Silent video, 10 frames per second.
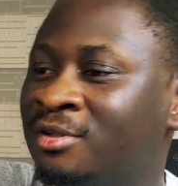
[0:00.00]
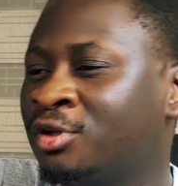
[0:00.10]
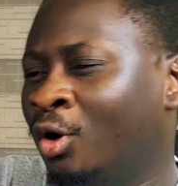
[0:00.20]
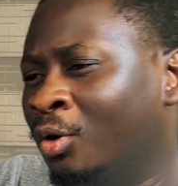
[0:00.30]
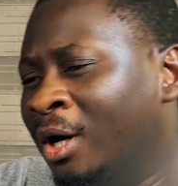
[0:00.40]

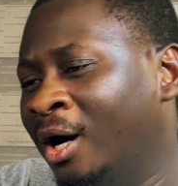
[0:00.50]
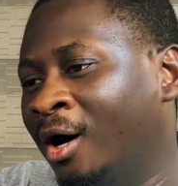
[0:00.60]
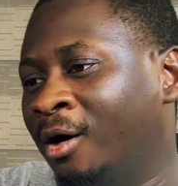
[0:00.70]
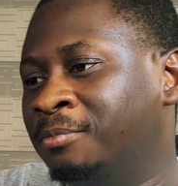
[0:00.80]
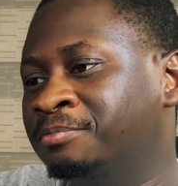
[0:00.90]
So
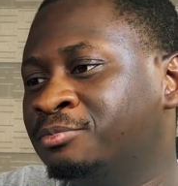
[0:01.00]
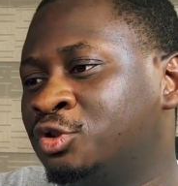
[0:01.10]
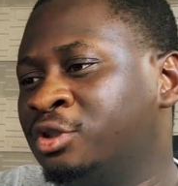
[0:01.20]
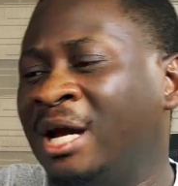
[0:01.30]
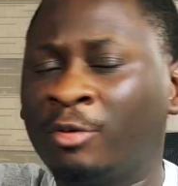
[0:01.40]

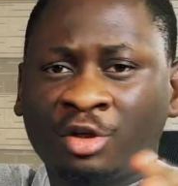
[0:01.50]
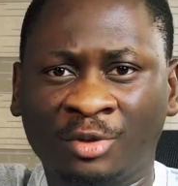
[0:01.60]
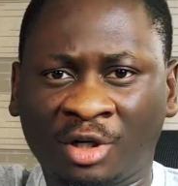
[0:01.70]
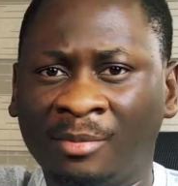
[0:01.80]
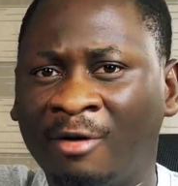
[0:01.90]
today I'm going to be
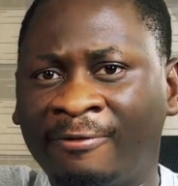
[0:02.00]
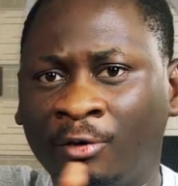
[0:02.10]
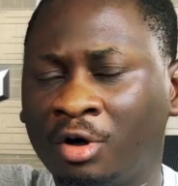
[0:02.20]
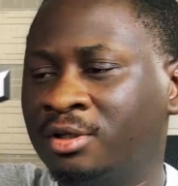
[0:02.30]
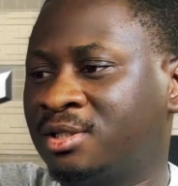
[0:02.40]
talking about
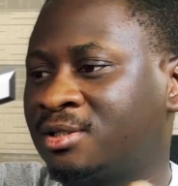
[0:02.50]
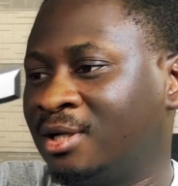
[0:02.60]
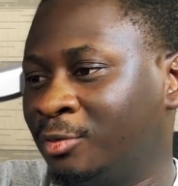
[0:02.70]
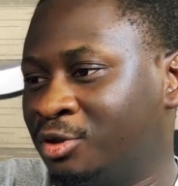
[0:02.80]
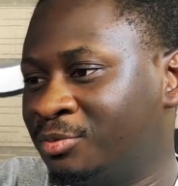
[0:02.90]
focus.
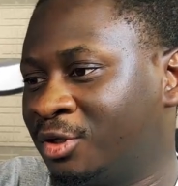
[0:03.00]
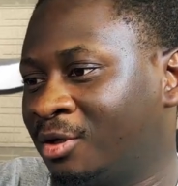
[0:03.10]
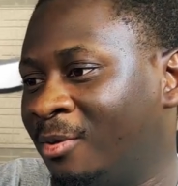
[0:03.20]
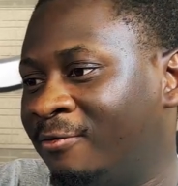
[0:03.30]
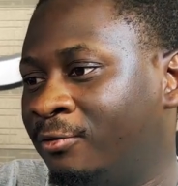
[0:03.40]
I'm going to be talking
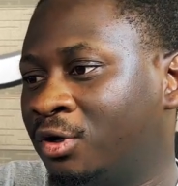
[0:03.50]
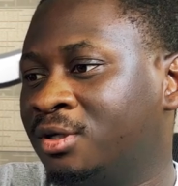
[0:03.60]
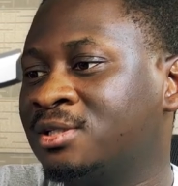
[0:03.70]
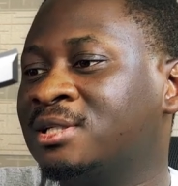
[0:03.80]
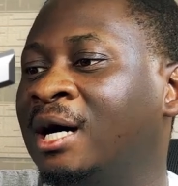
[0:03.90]
about
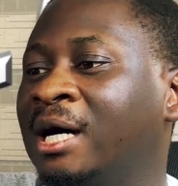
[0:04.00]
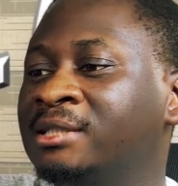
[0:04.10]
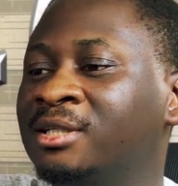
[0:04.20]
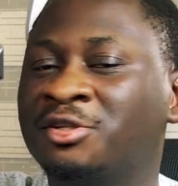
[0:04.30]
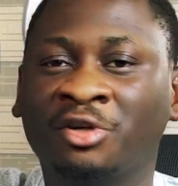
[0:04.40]
focus.
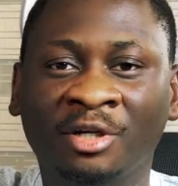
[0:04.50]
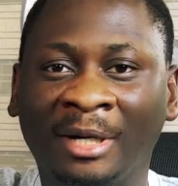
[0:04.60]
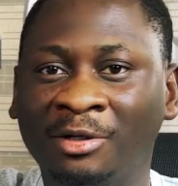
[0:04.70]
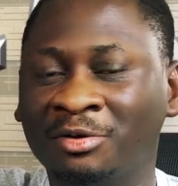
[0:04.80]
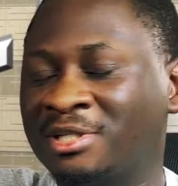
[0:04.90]
And sorry,
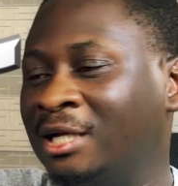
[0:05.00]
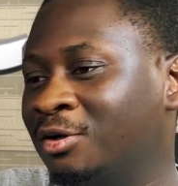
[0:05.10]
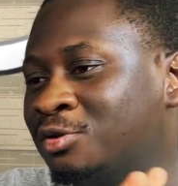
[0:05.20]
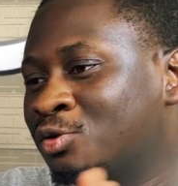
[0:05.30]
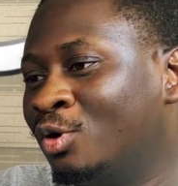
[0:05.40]
my notes are
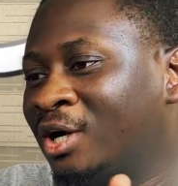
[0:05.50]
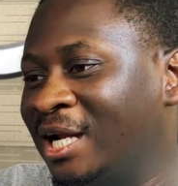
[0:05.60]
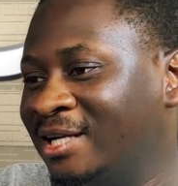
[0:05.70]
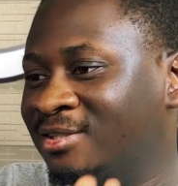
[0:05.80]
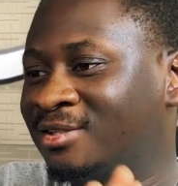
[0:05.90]
not so
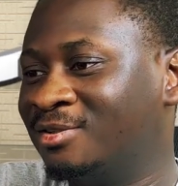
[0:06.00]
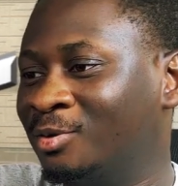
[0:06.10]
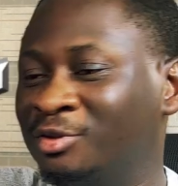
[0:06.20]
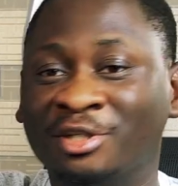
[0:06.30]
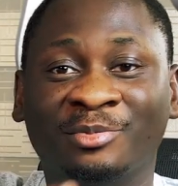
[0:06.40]
organized,
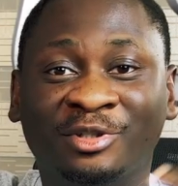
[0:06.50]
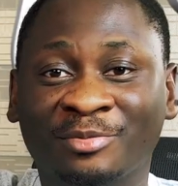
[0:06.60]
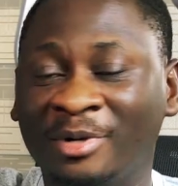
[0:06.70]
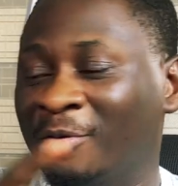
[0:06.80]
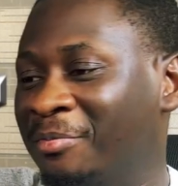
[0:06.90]
so just
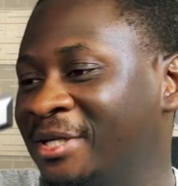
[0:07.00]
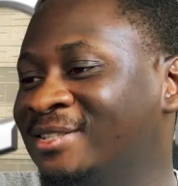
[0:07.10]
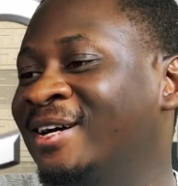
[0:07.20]
bear with me.